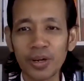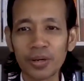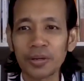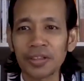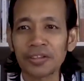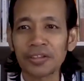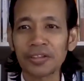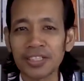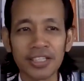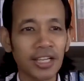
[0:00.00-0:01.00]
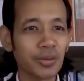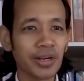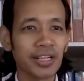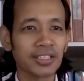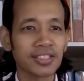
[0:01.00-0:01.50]
What about the rest?
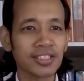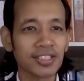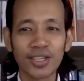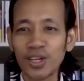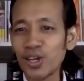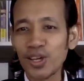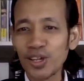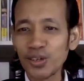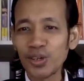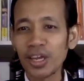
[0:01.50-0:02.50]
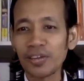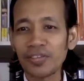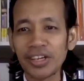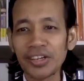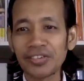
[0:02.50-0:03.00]
Anyone else? Do you
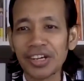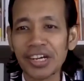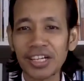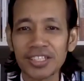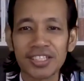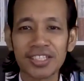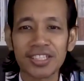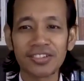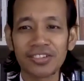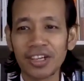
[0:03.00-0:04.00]
have any regrets